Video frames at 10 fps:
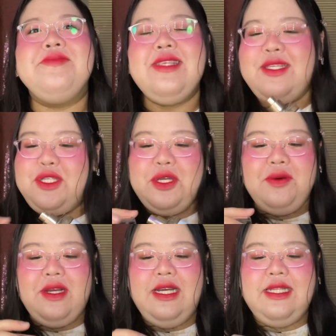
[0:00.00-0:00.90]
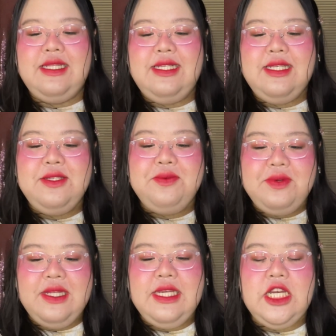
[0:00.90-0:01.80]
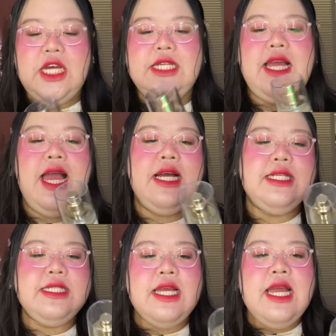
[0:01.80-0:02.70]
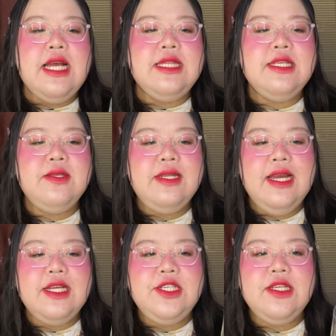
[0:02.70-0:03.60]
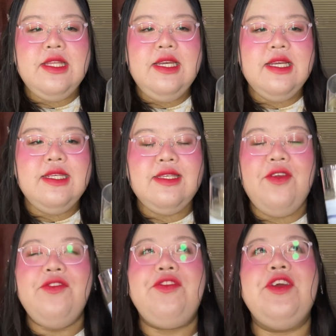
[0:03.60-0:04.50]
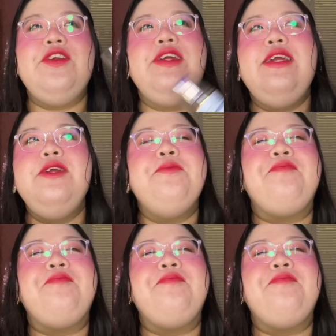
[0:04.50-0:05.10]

So good. This is really good, and this one actually is very,